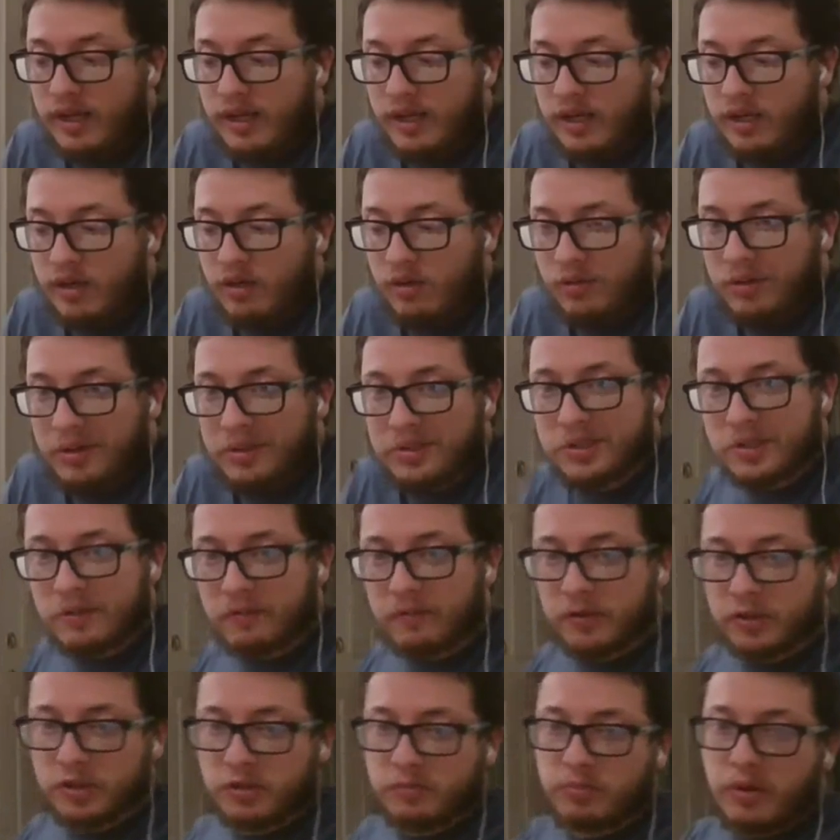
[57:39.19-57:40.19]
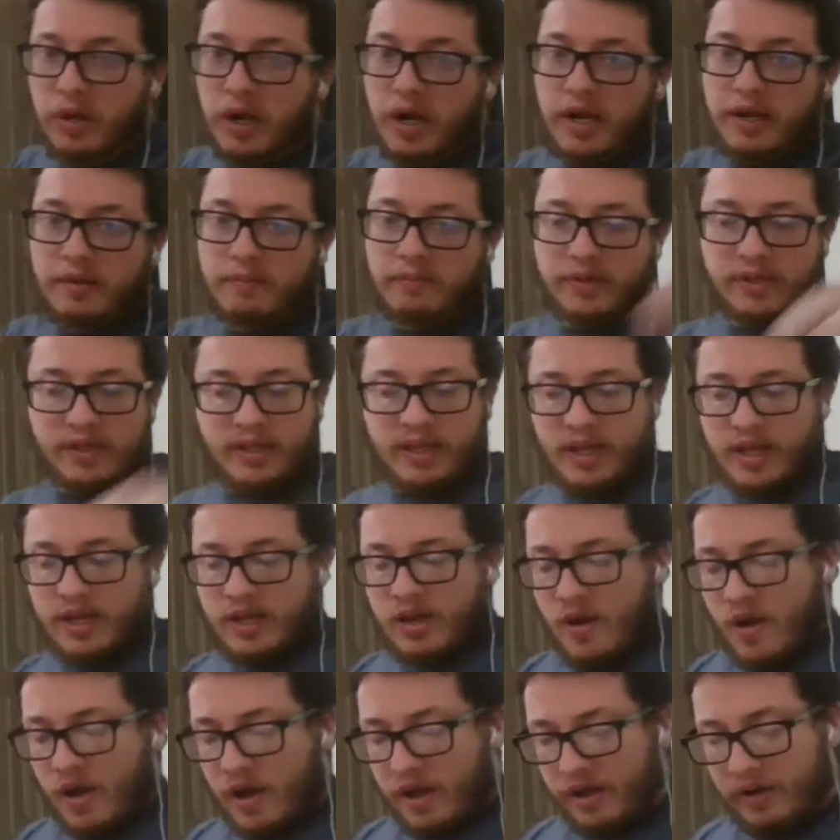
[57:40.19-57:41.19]
Lesnar versus Bryan. But
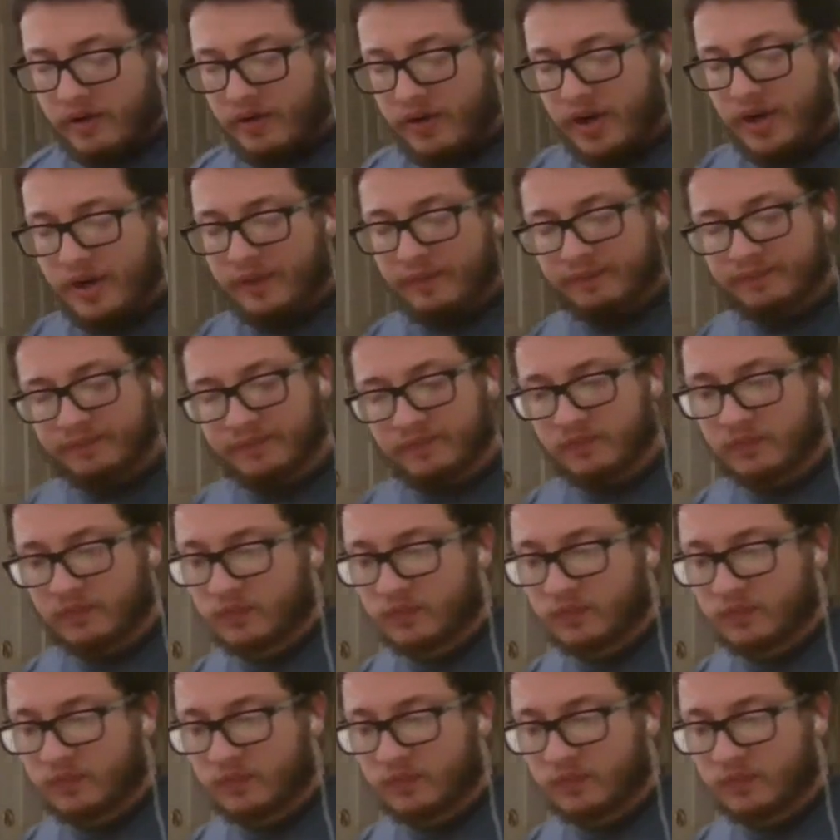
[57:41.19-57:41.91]
yeah, no, I agree.